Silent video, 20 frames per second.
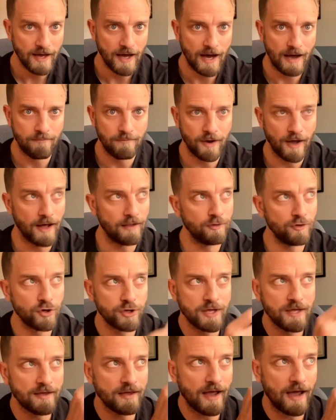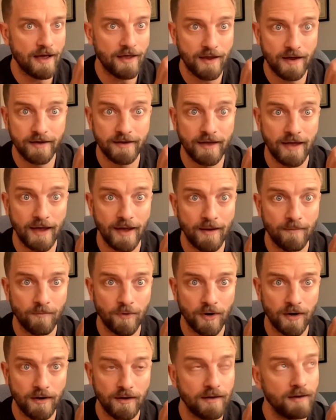I'm not looking at a
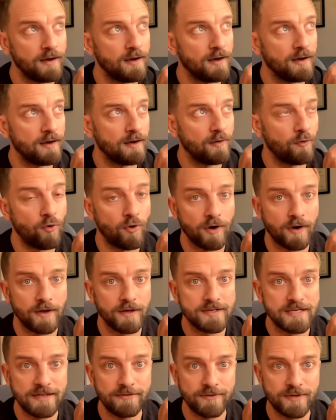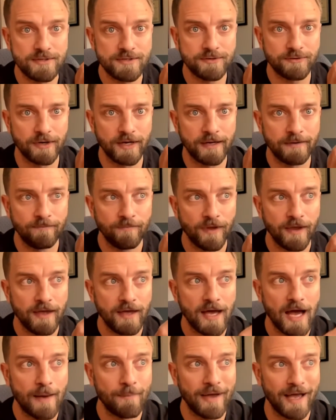camera uh, or a TV screen.
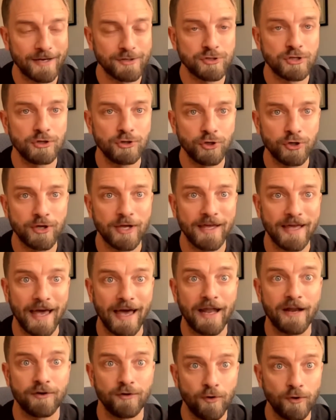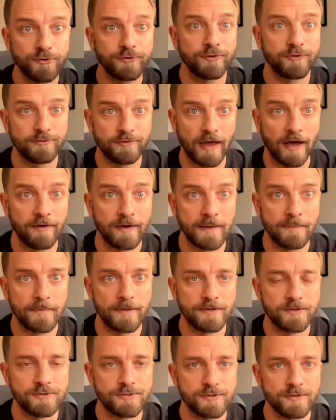I'm actually looking at an ultrasound
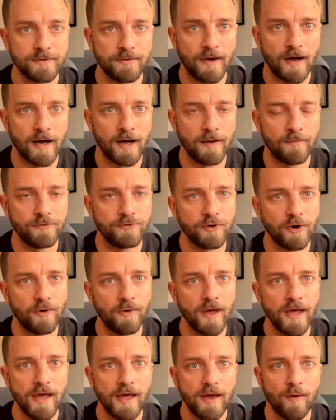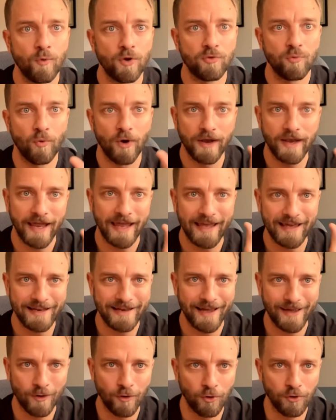image. Um, so with one hand,
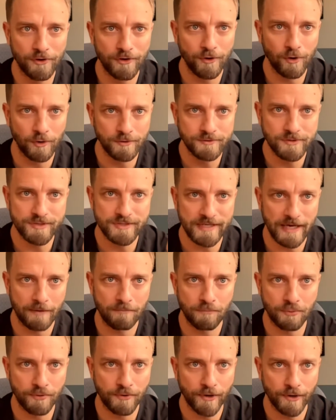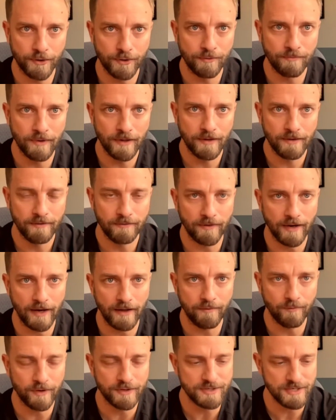I hold an ultrasound probe,
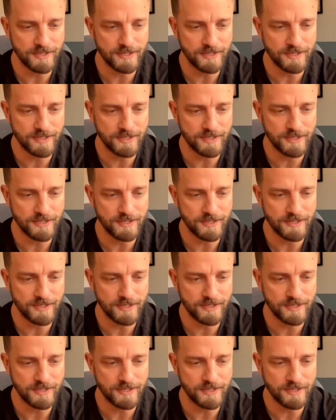right, which